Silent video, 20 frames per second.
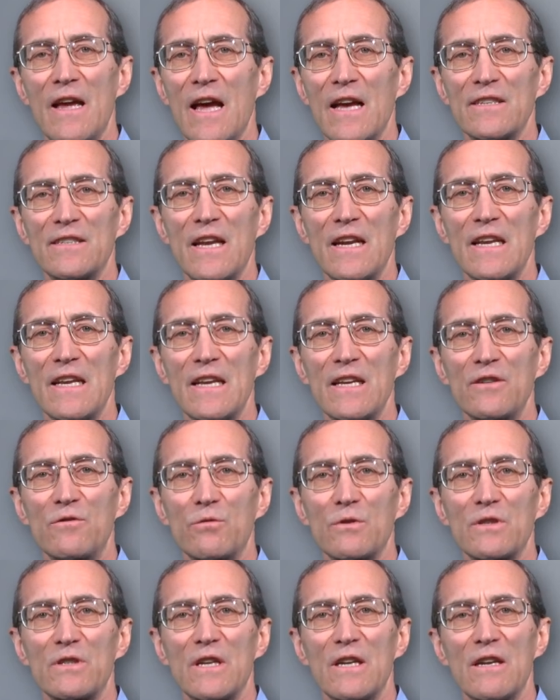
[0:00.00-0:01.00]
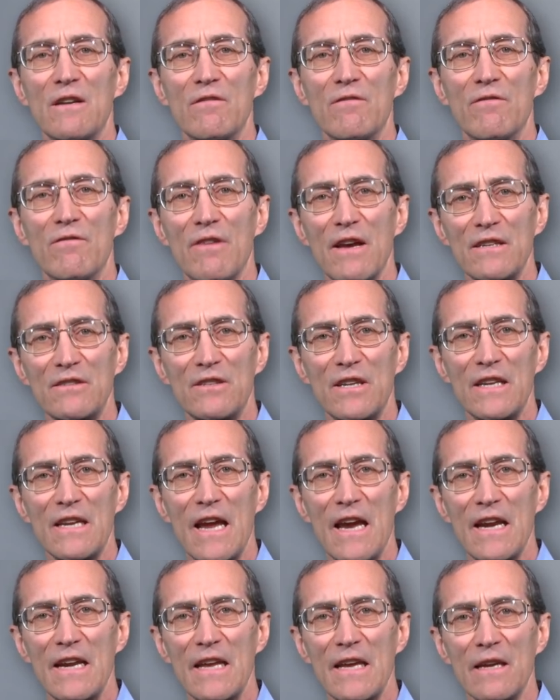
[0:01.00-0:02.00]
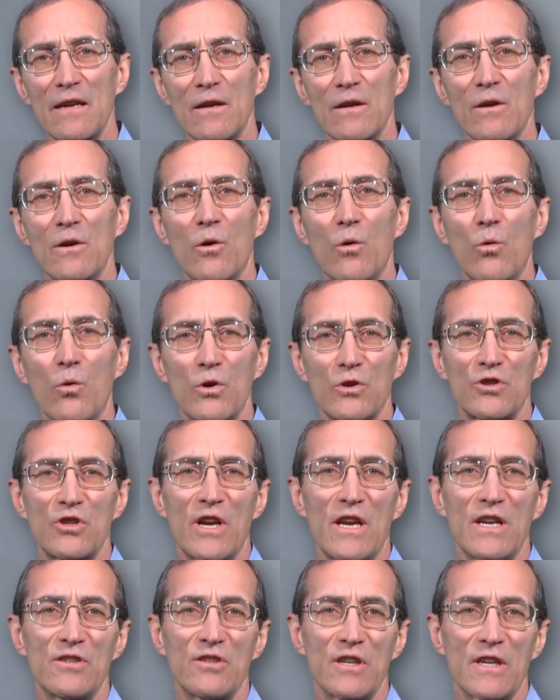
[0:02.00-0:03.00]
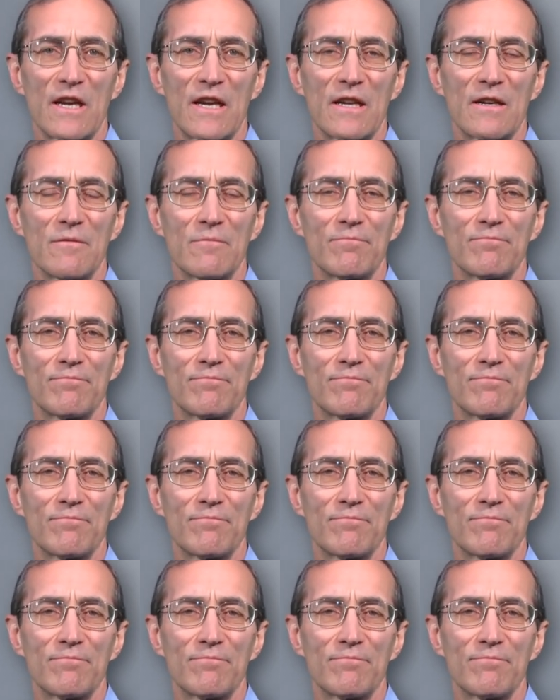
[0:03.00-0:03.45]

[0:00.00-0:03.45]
has any interest in investigating or changing it.